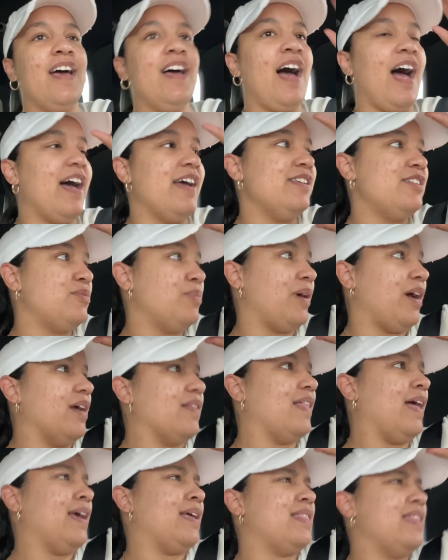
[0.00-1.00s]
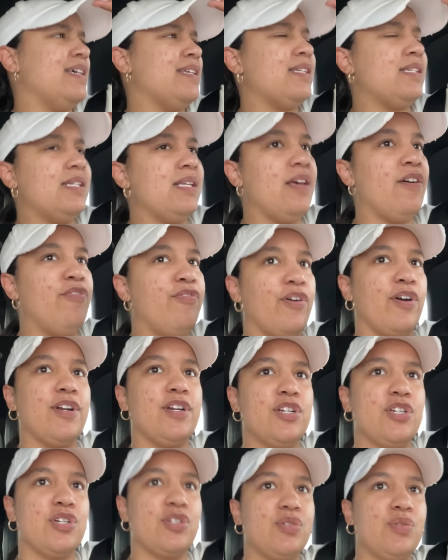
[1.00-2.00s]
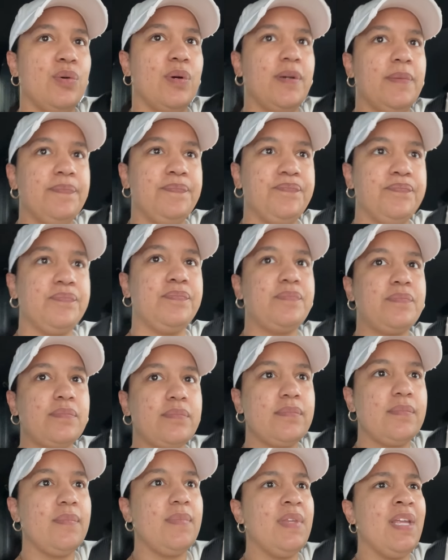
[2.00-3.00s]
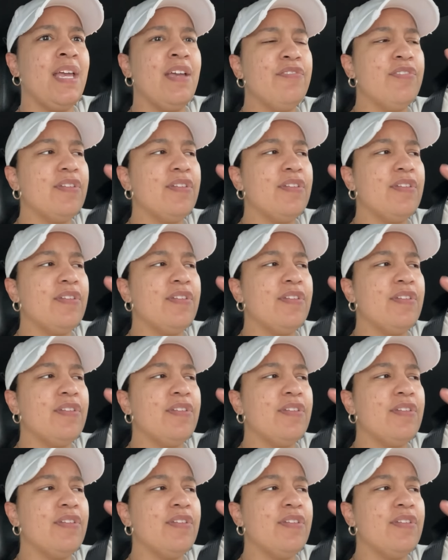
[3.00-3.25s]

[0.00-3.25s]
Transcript: I swear, like, this furniture store, if